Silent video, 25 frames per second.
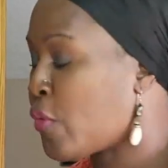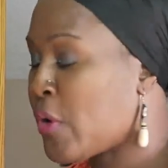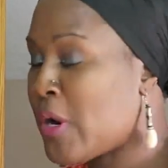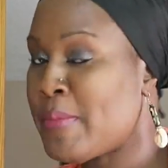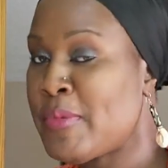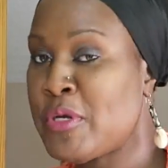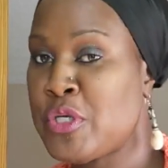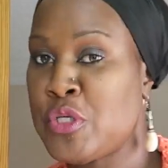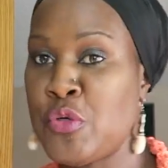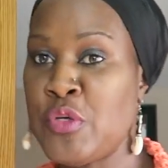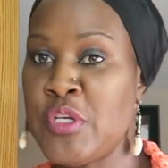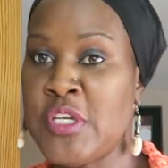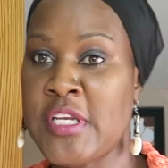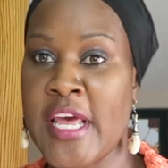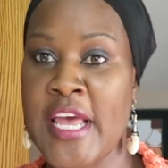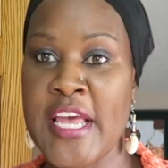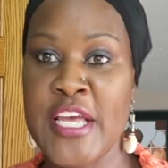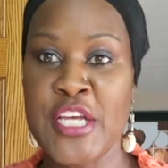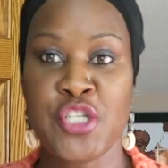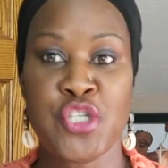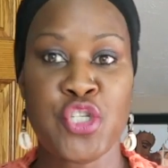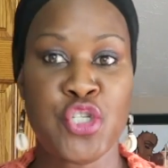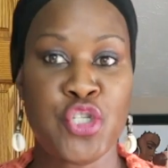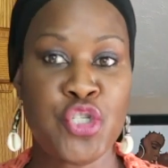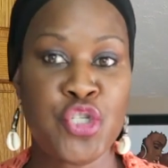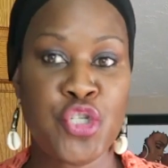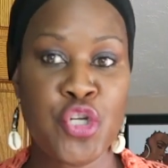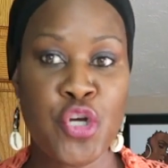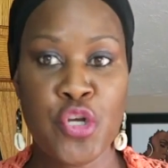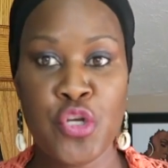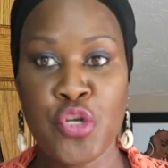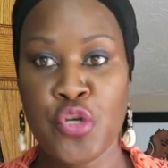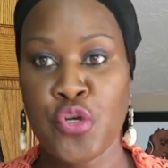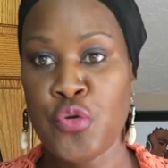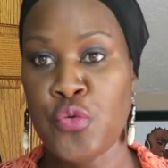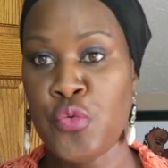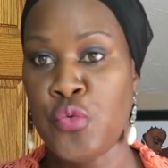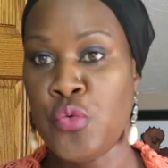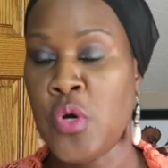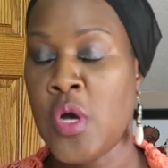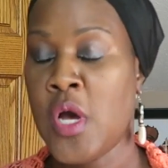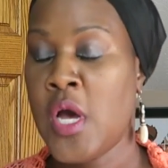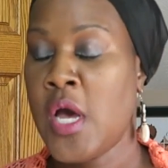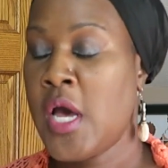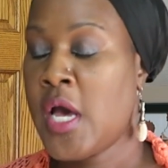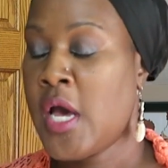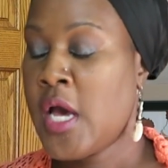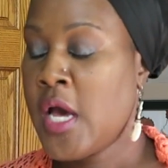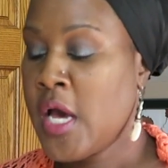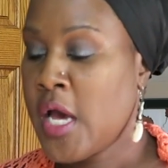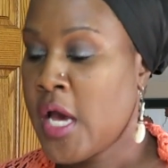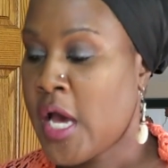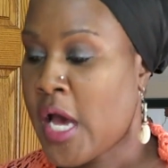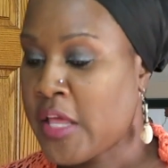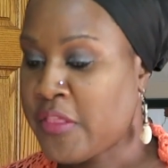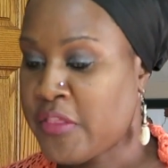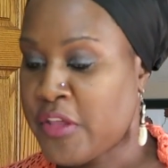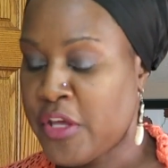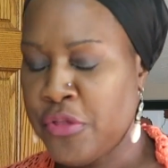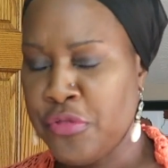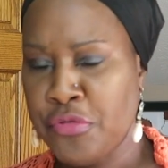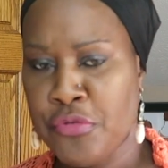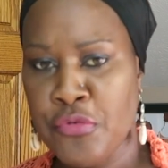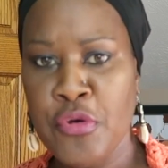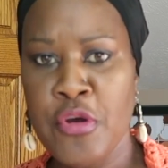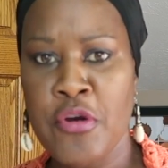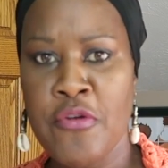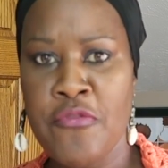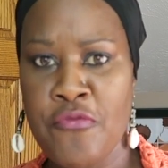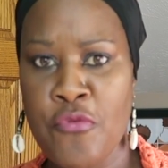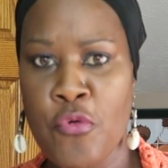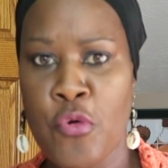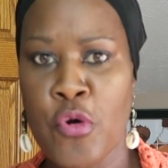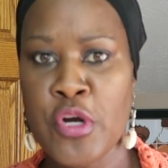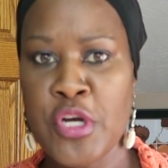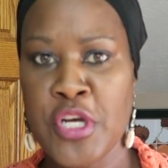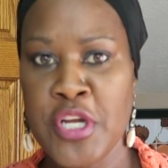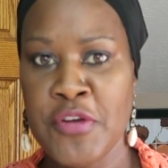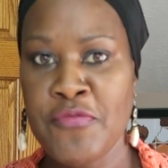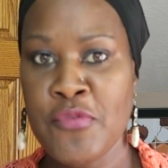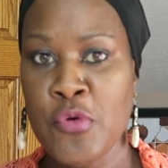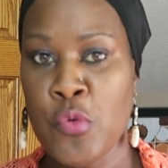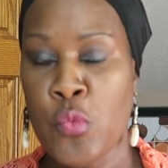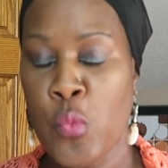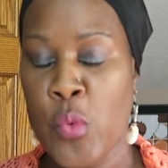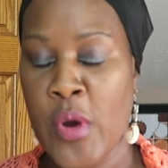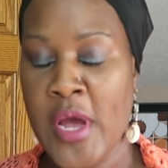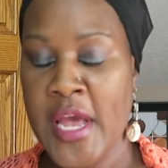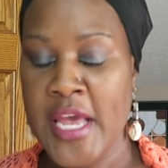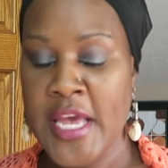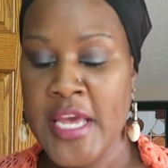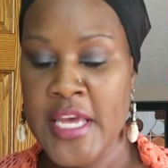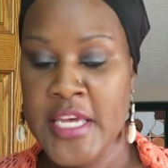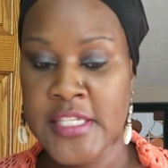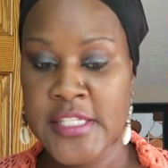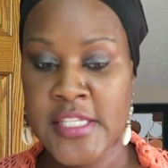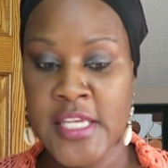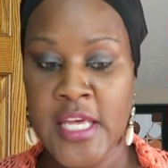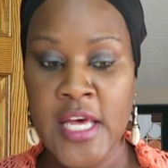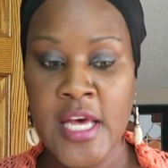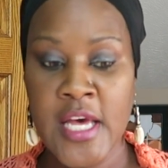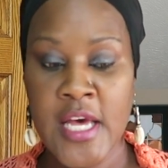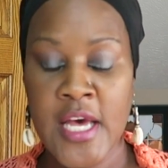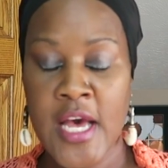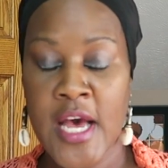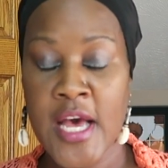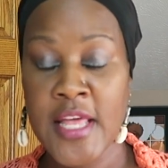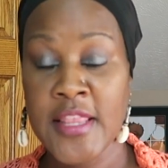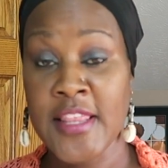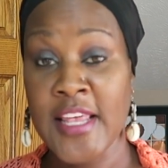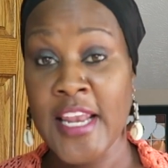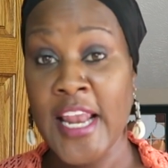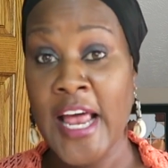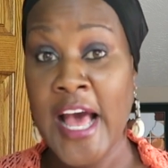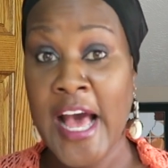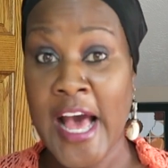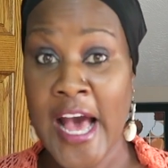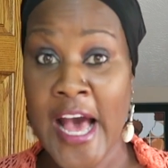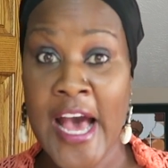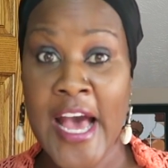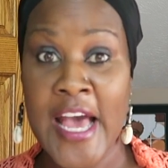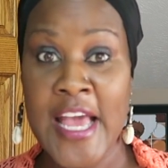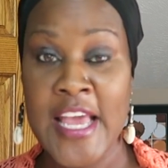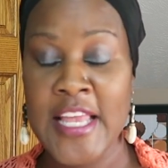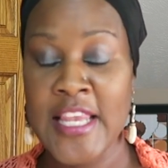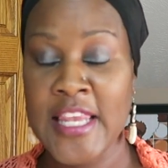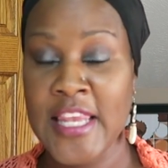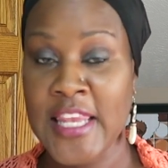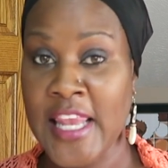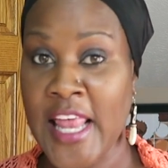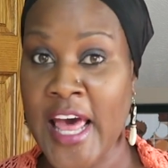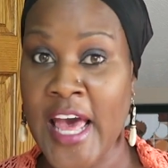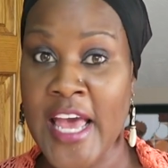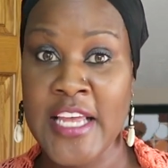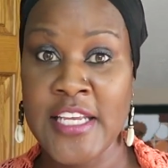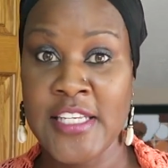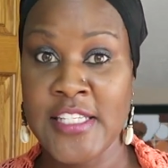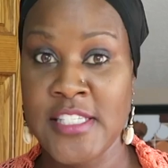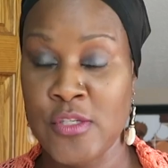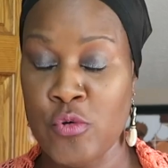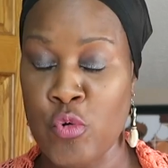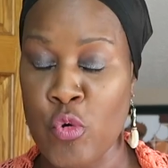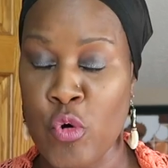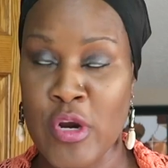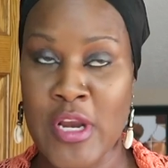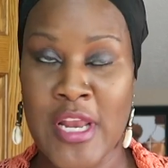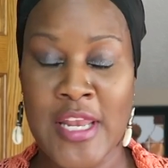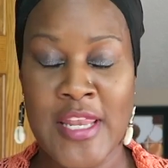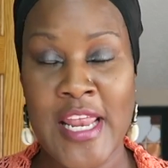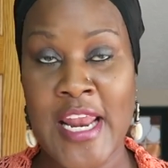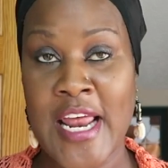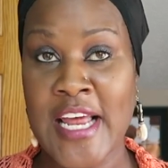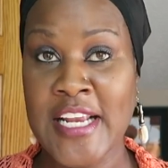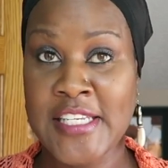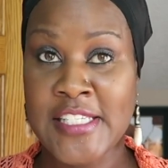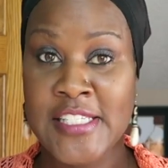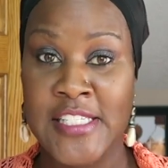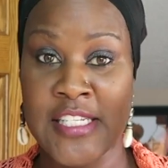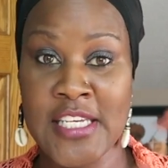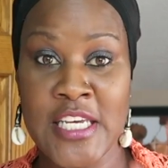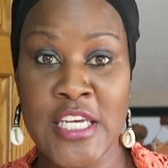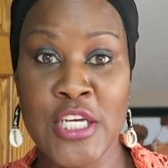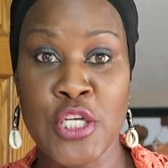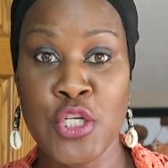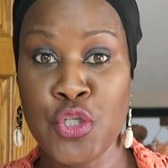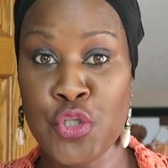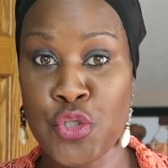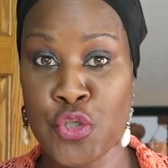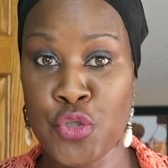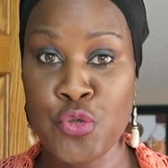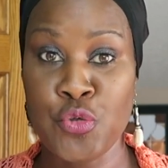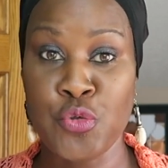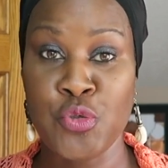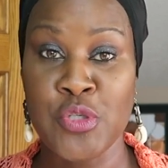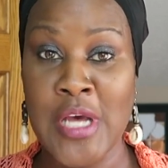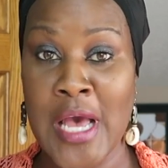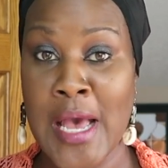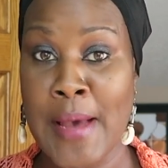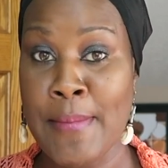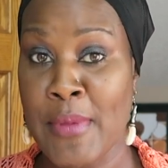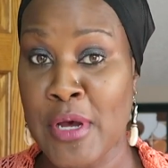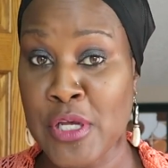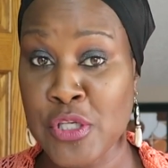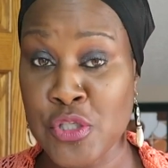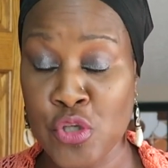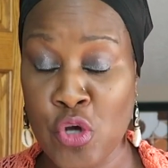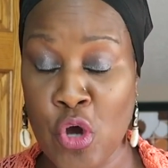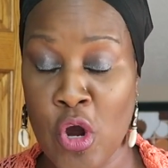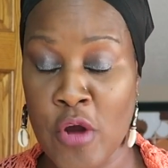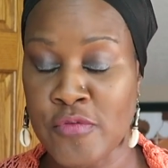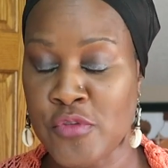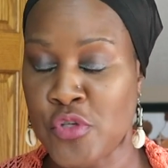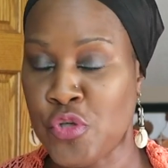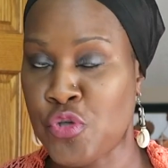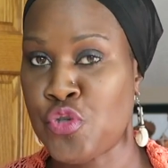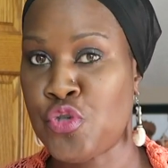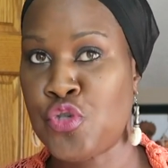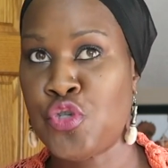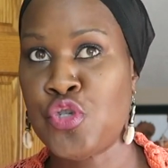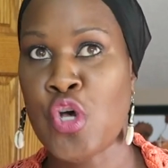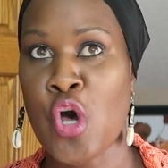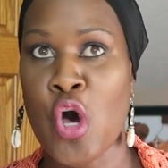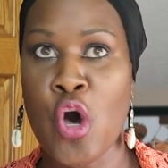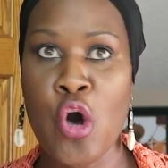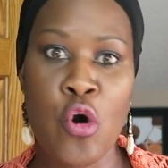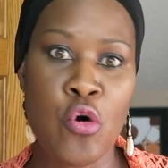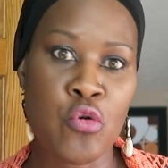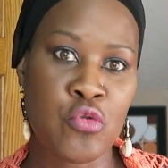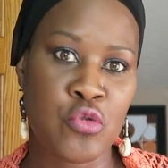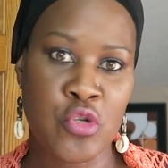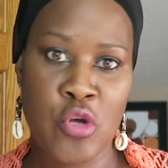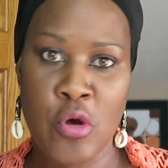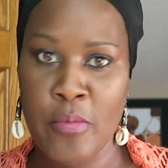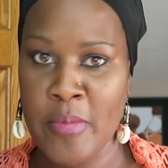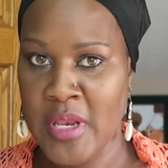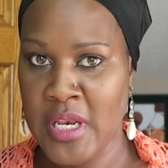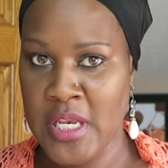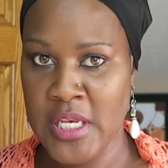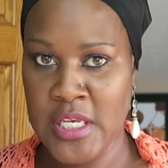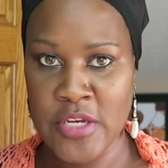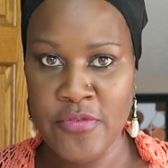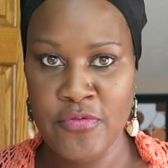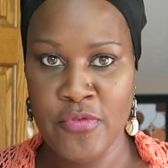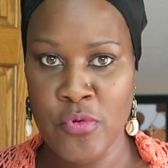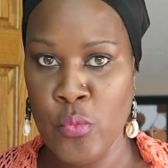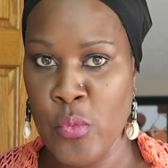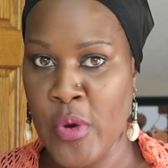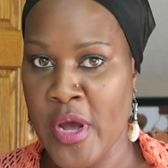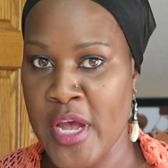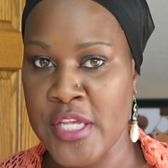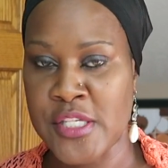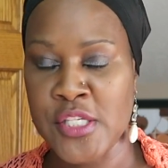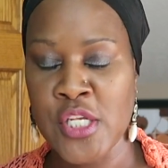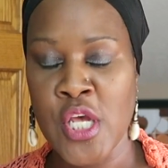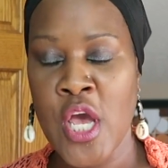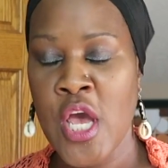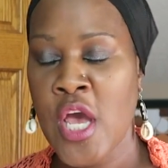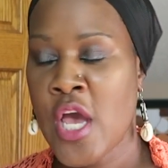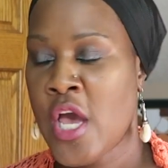what I'm gonna do today is just show you, I think, 3 or 4 different ways that I like to, or that I tend to tie my scarves. There's so many different ways.